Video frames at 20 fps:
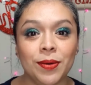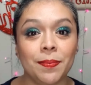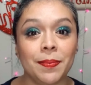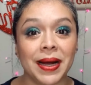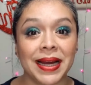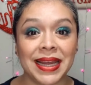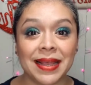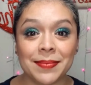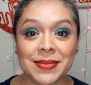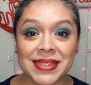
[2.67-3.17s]
My
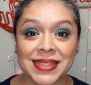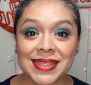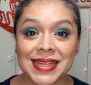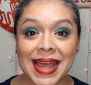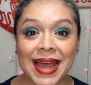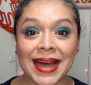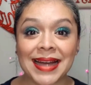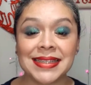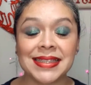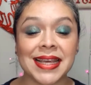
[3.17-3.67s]
name is
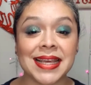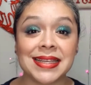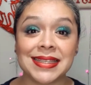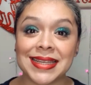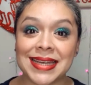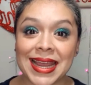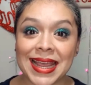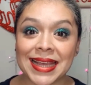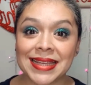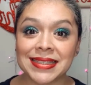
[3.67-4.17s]
Nat and
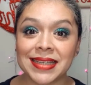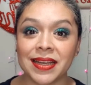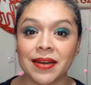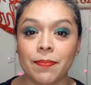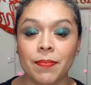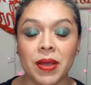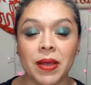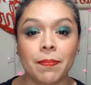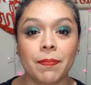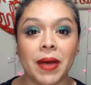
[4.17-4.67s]
today is going to
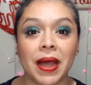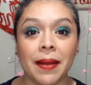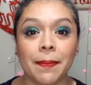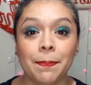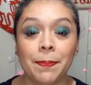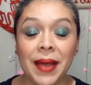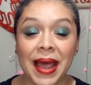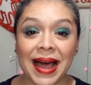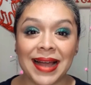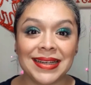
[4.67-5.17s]
be my
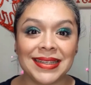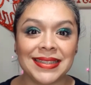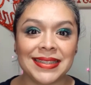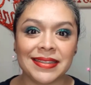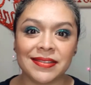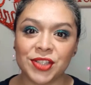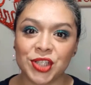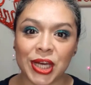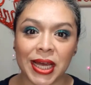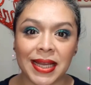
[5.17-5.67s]
palette
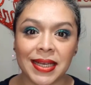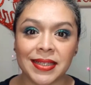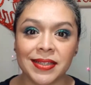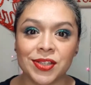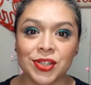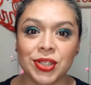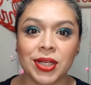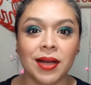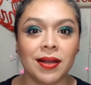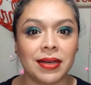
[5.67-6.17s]

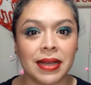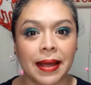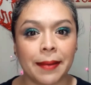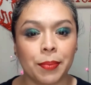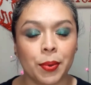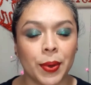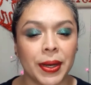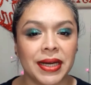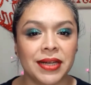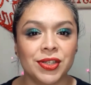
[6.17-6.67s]
challenge
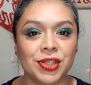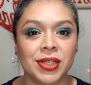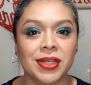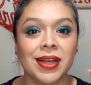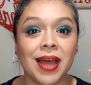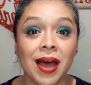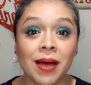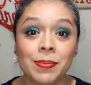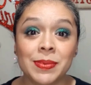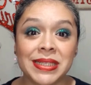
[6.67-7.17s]
collaboration
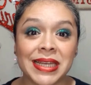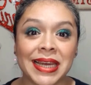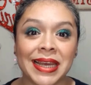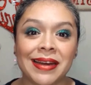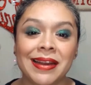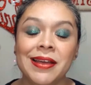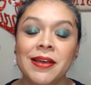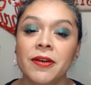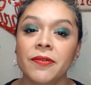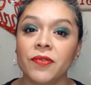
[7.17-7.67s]
update
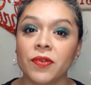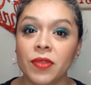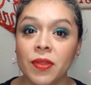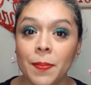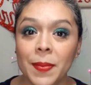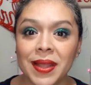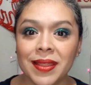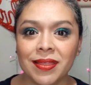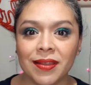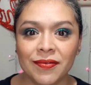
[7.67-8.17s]
for the
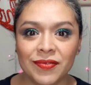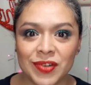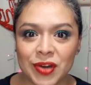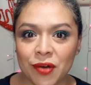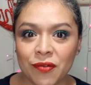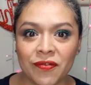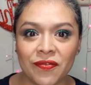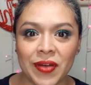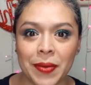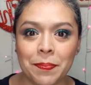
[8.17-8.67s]
month of
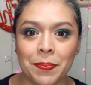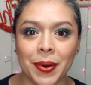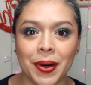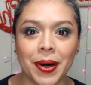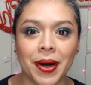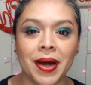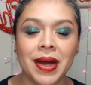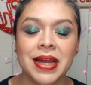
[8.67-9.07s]
November.